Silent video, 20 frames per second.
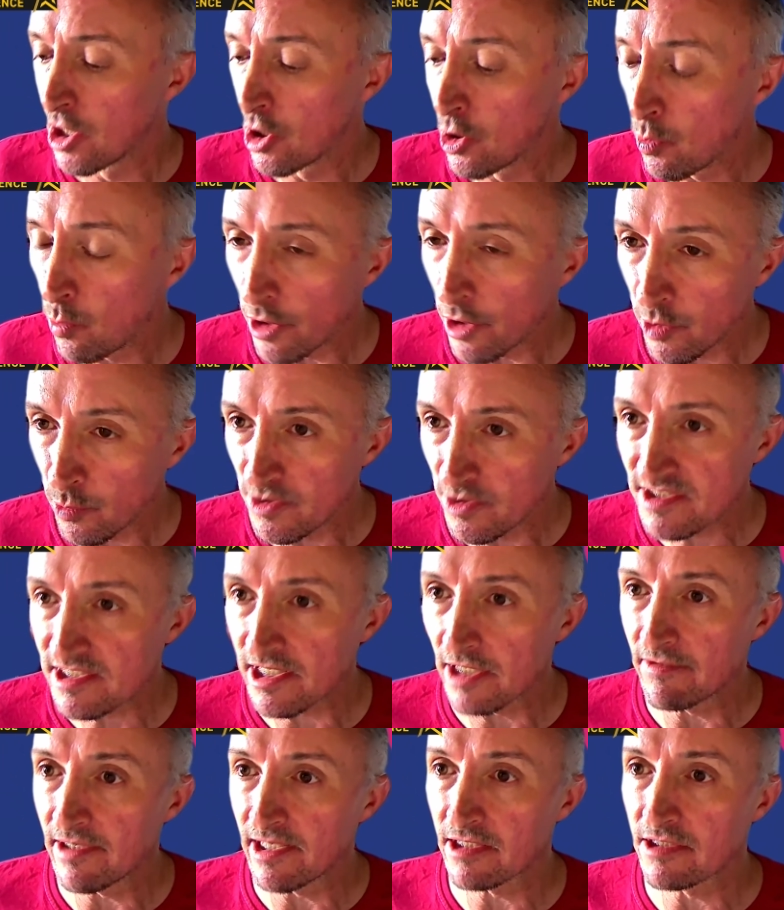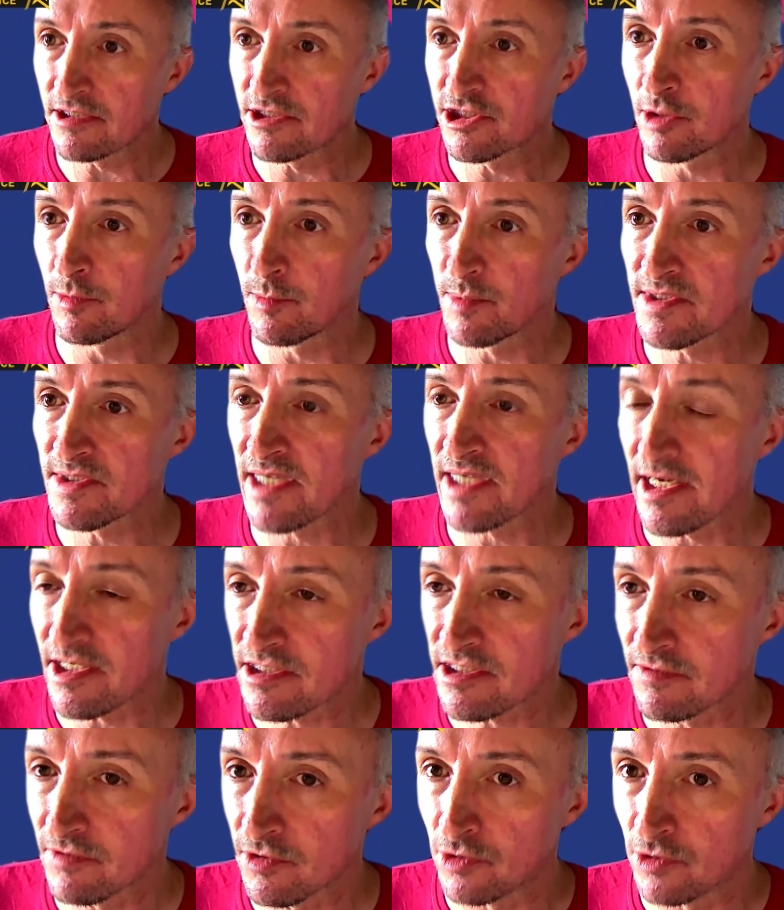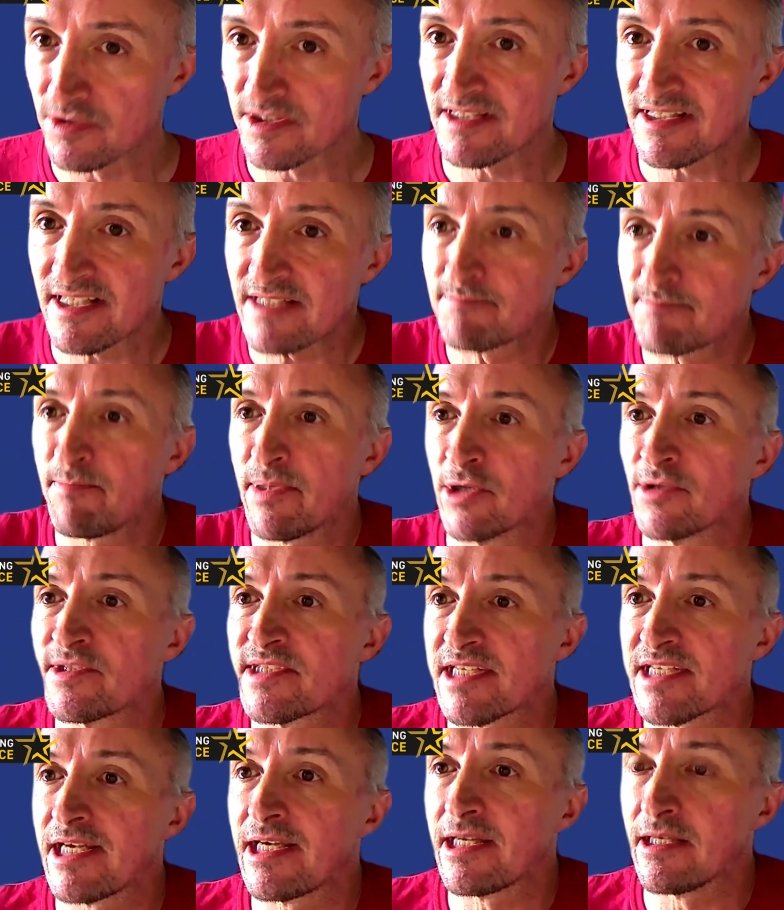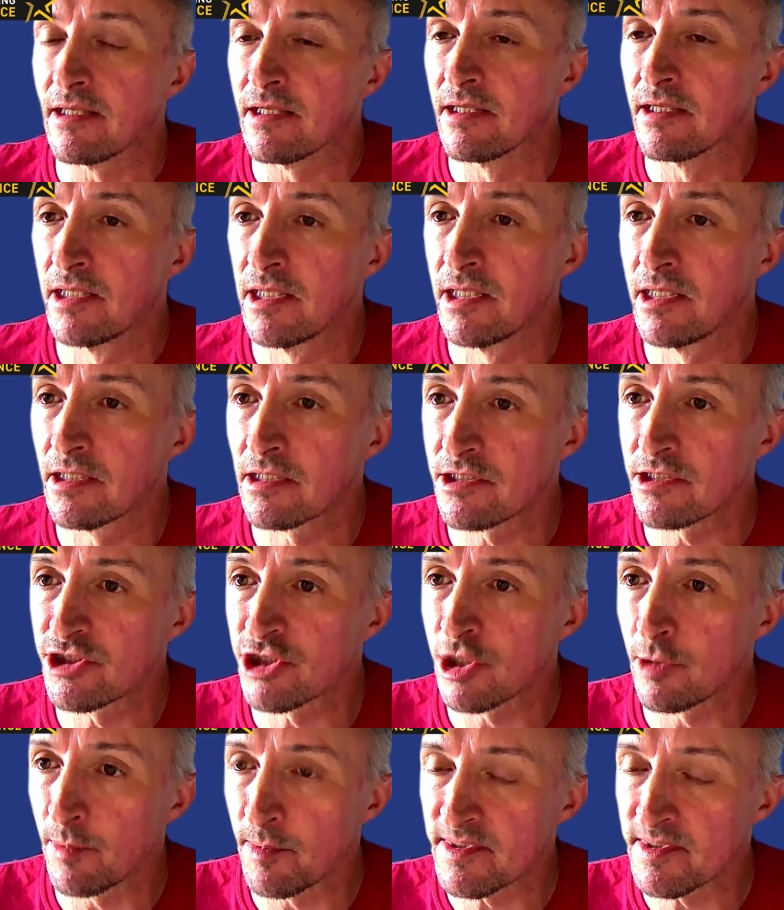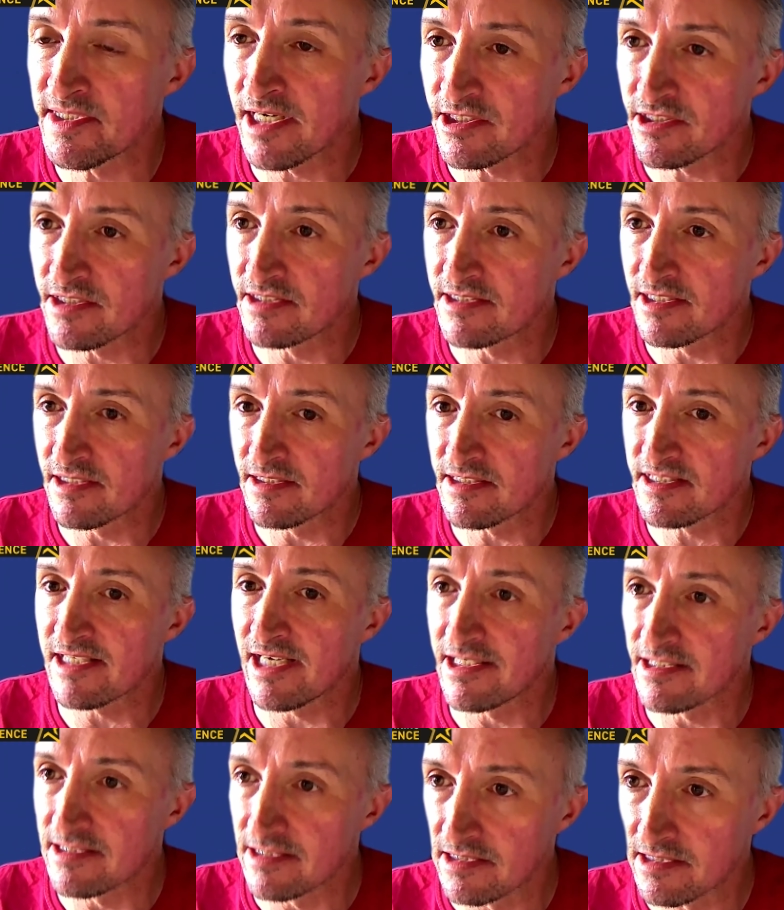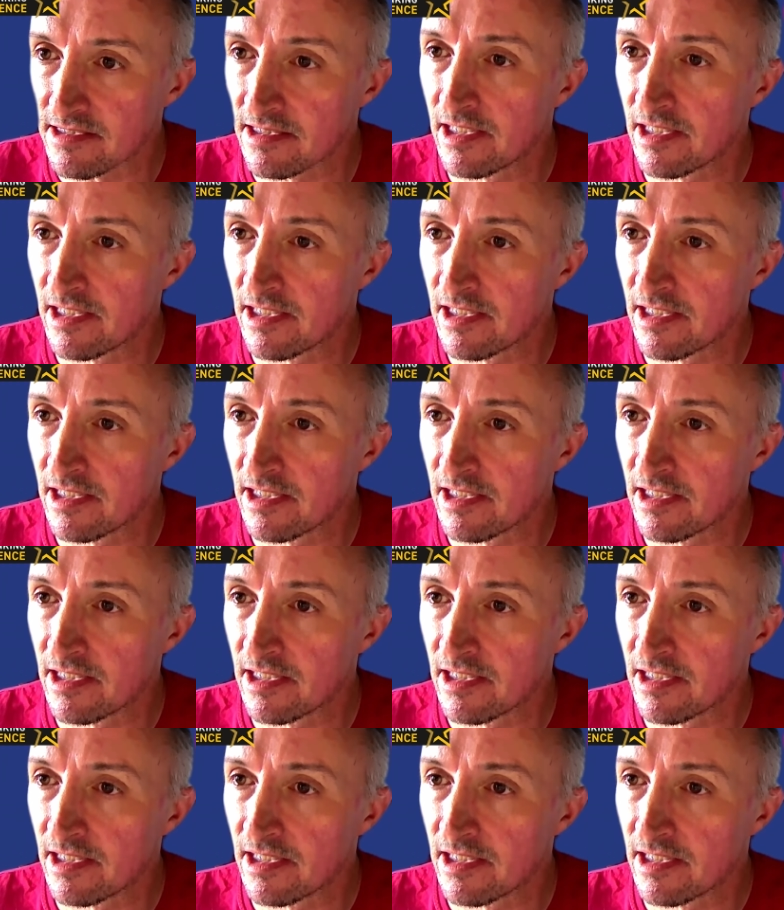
What I would say around consumer protection, of course, is there's built-in consumer protections in the standard.